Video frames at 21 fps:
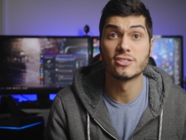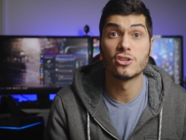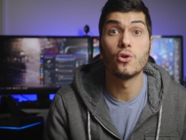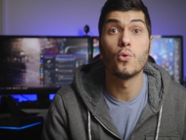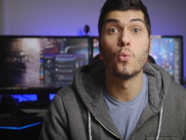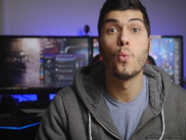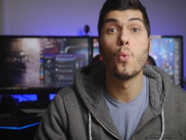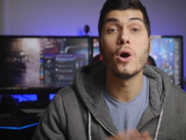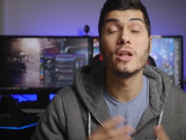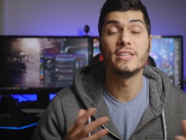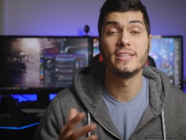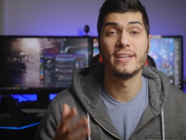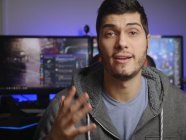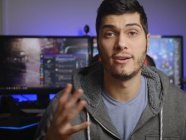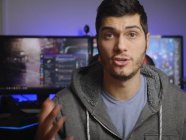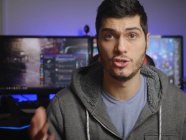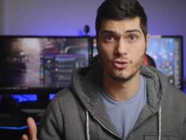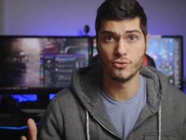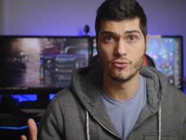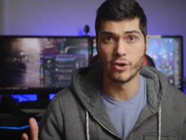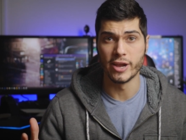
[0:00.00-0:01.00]
So what they are
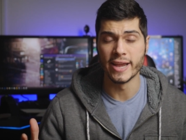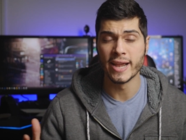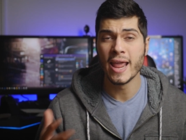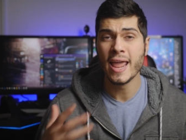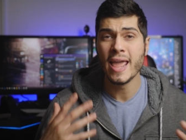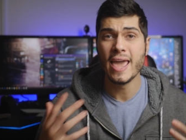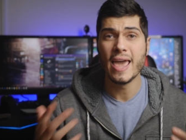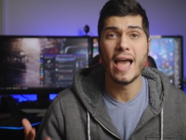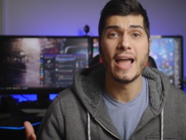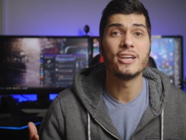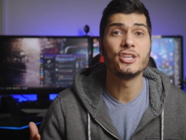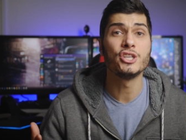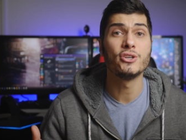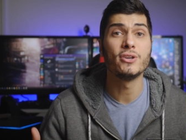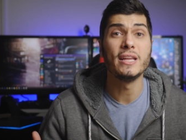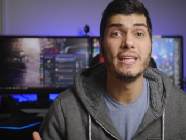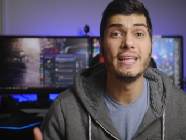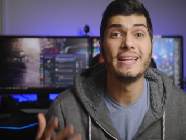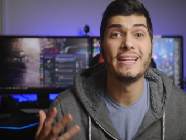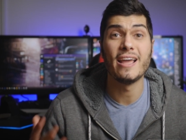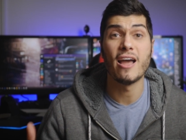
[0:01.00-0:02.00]
doing,
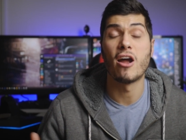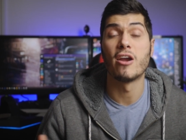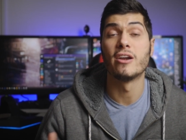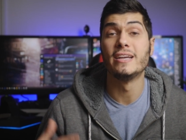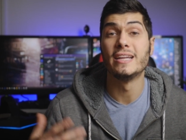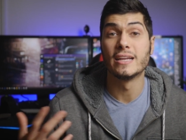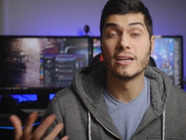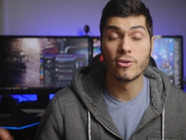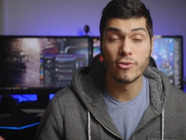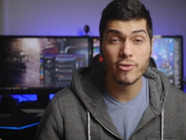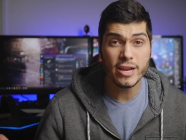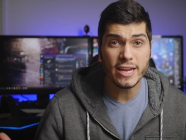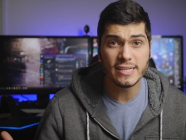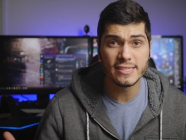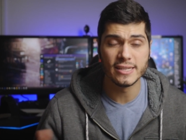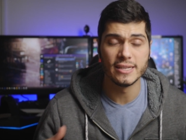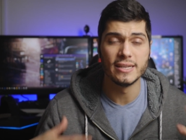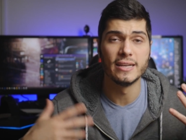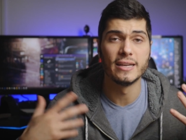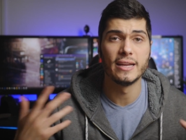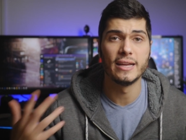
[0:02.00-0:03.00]
actually they are
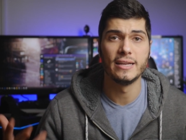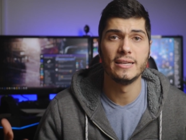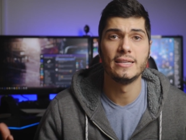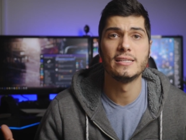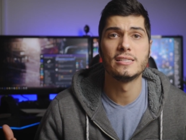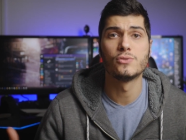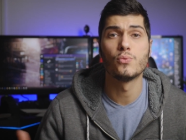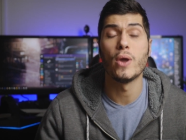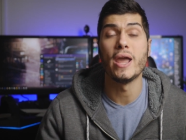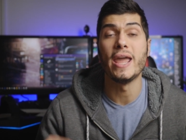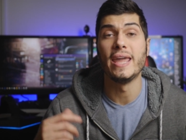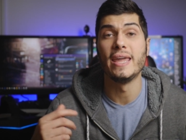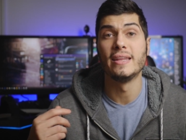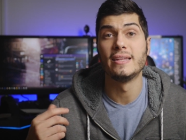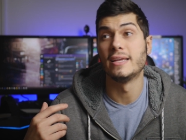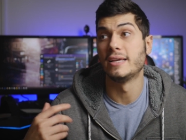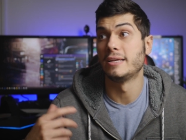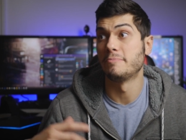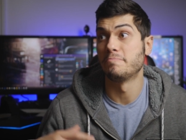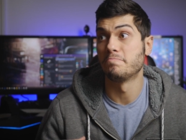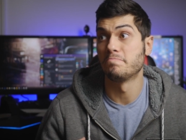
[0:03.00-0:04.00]
decreasing in this way
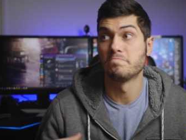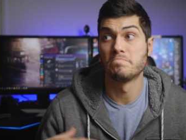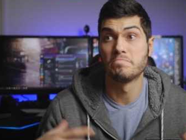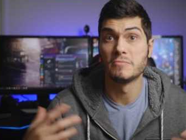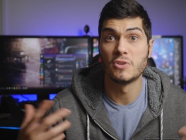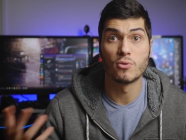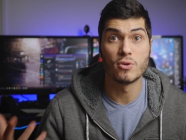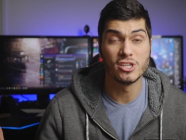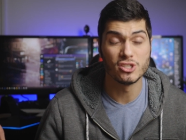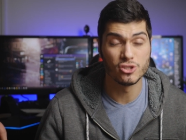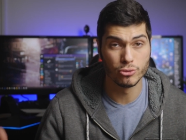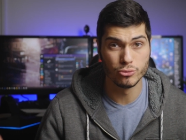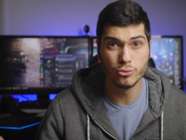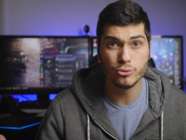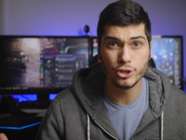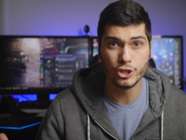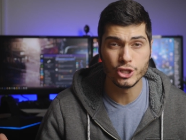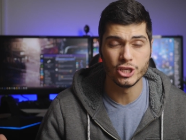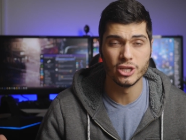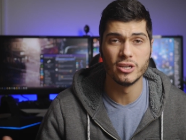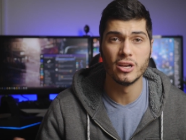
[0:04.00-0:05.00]
the
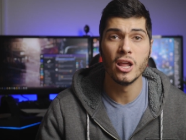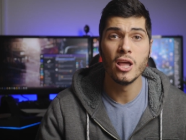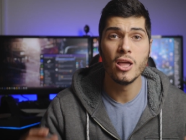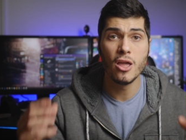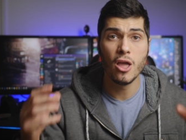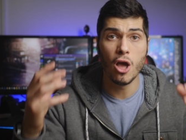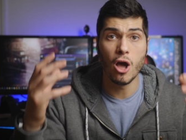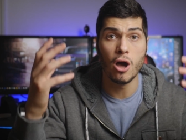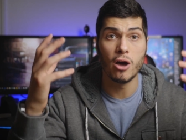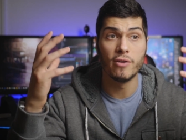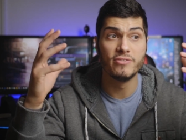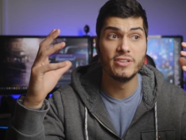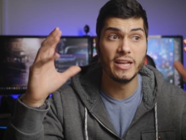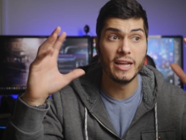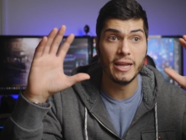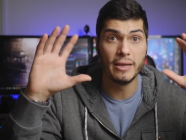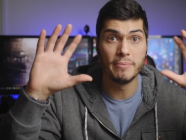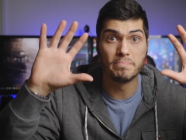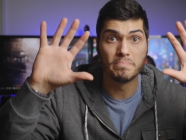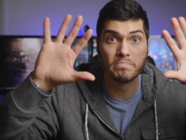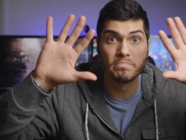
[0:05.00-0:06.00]
resolution of
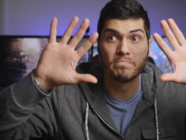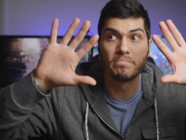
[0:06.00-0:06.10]
the